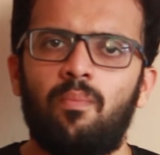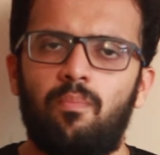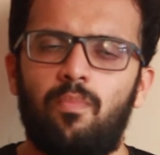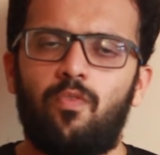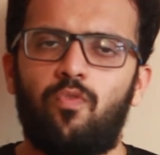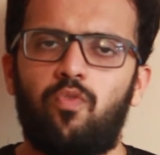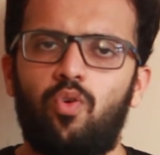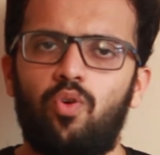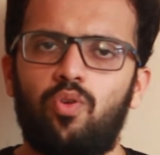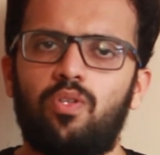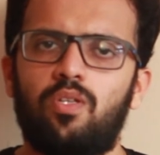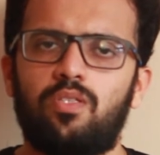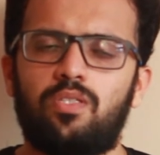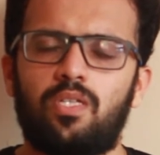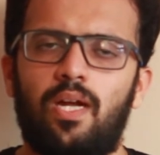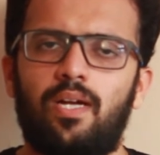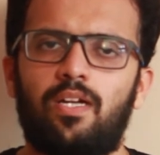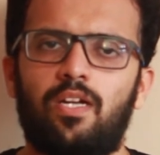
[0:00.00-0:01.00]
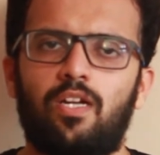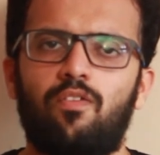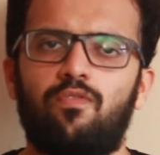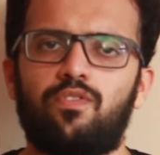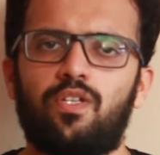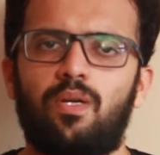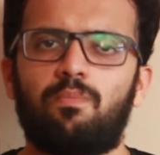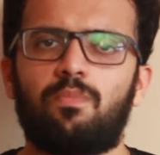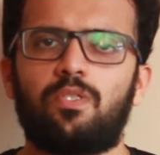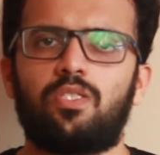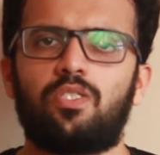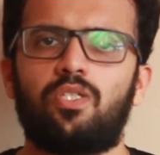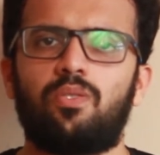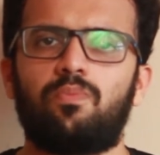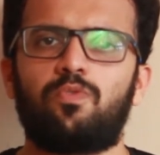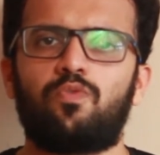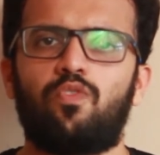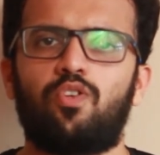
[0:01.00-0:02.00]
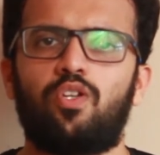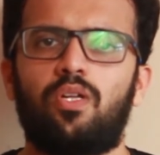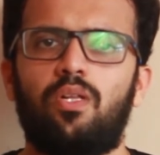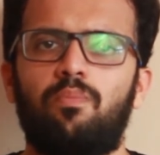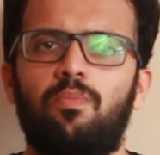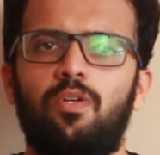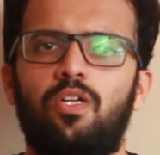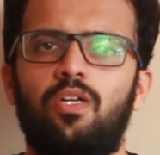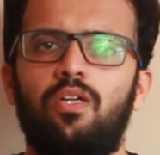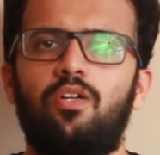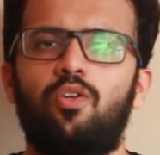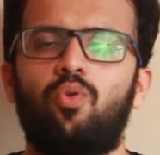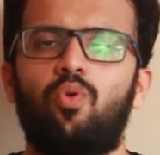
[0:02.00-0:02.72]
Before this hat-trick of championships for Real Madrid,